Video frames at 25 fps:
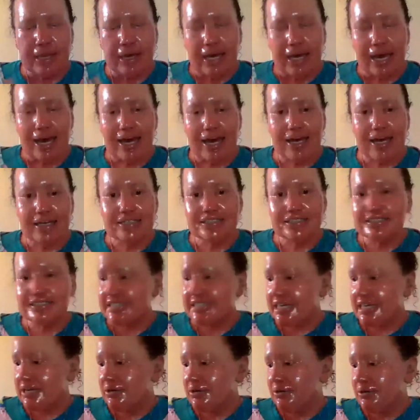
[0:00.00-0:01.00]
And
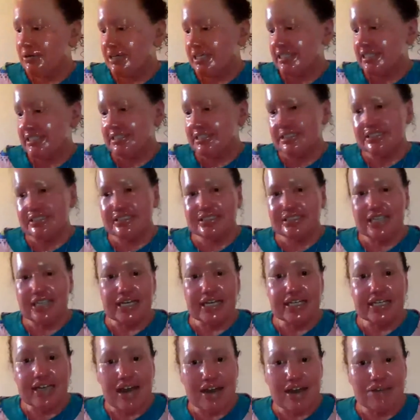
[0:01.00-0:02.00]
Dion is a
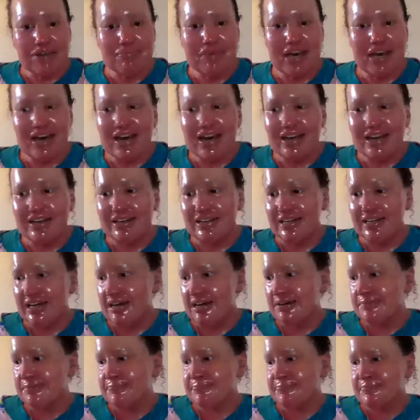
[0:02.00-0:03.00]
young man
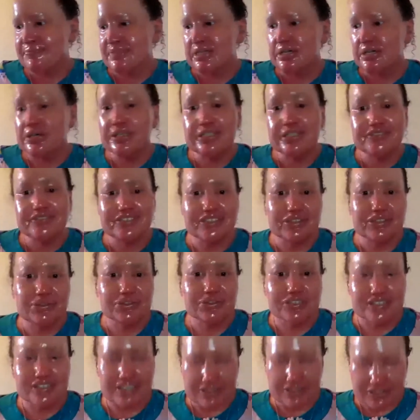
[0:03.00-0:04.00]
who lives in the
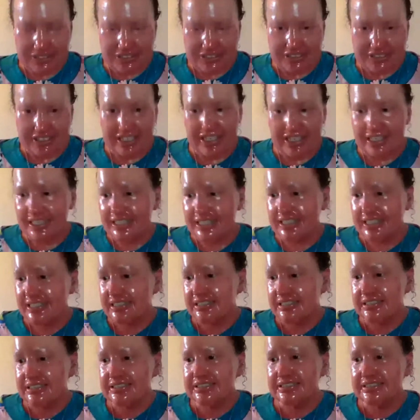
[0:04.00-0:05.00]
Northern Territory.
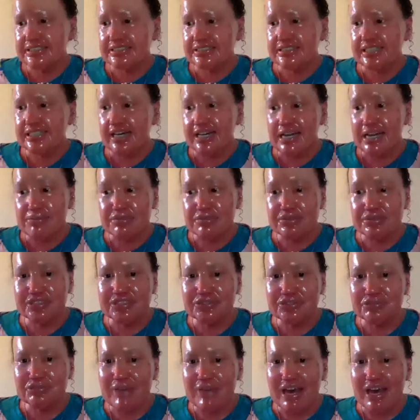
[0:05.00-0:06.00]
He is an
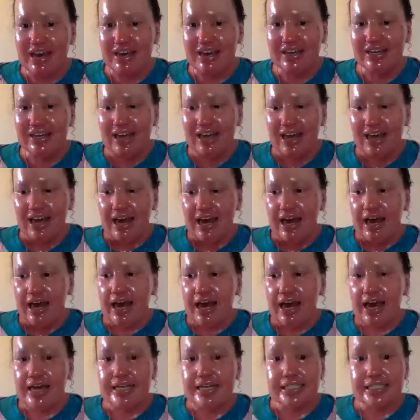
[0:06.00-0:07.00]
Aboriginal man
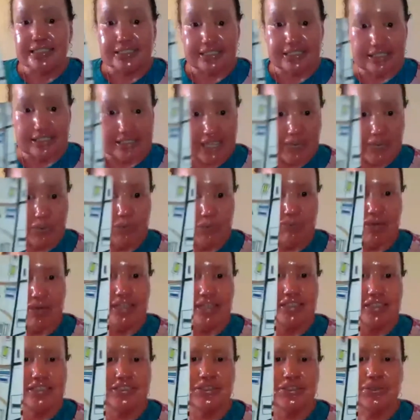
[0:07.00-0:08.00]
and he's a disabled man. So